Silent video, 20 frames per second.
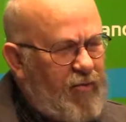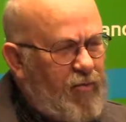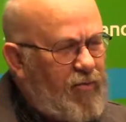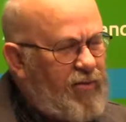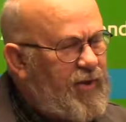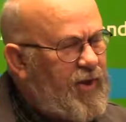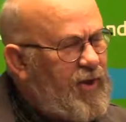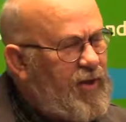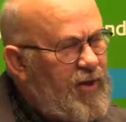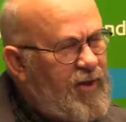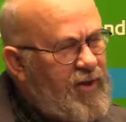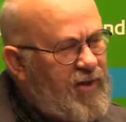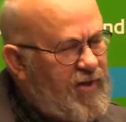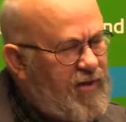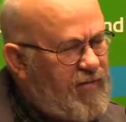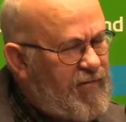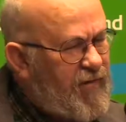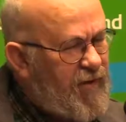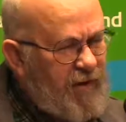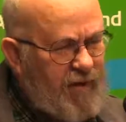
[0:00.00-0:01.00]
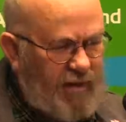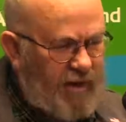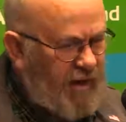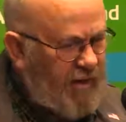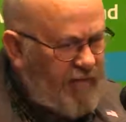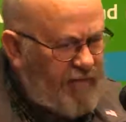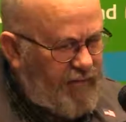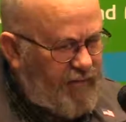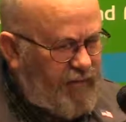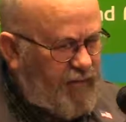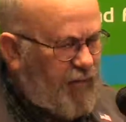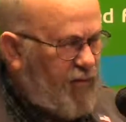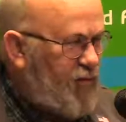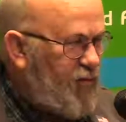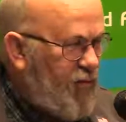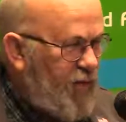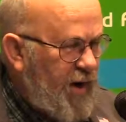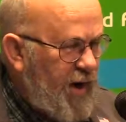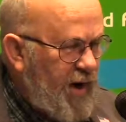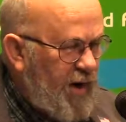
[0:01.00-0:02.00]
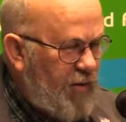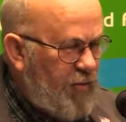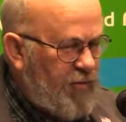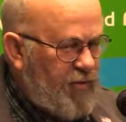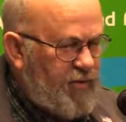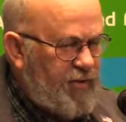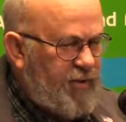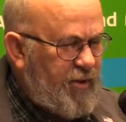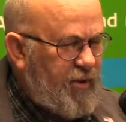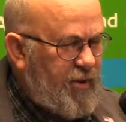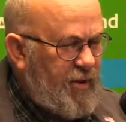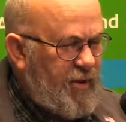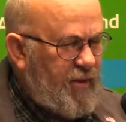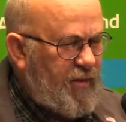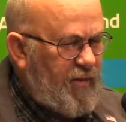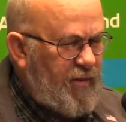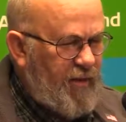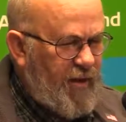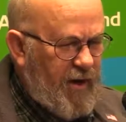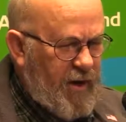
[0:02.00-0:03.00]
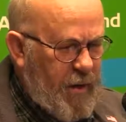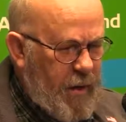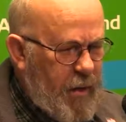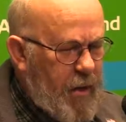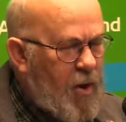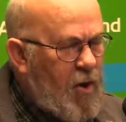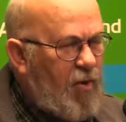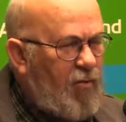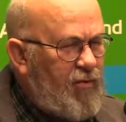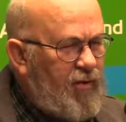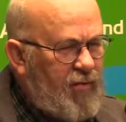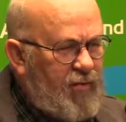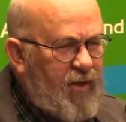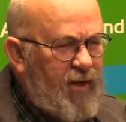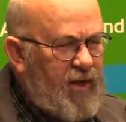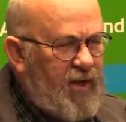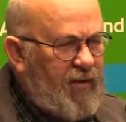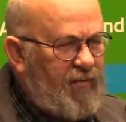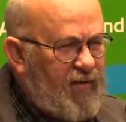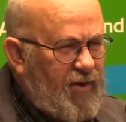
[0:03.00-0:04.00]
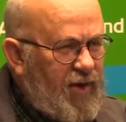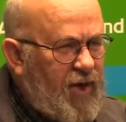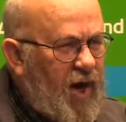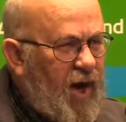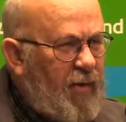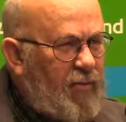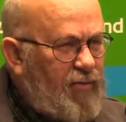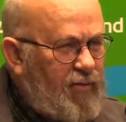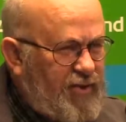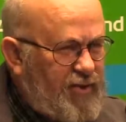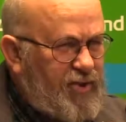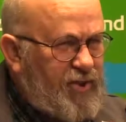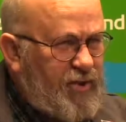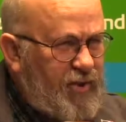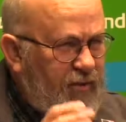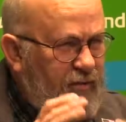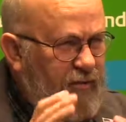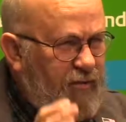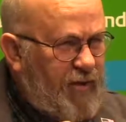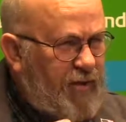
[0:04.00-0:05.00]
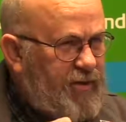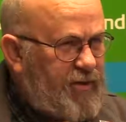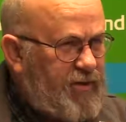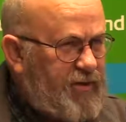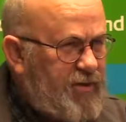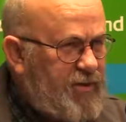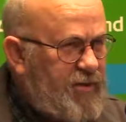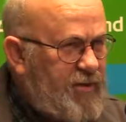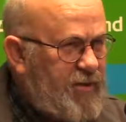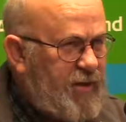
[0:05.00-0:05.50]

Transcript: And when they leave after 2 or 3 hours, they know that they have accomplished this.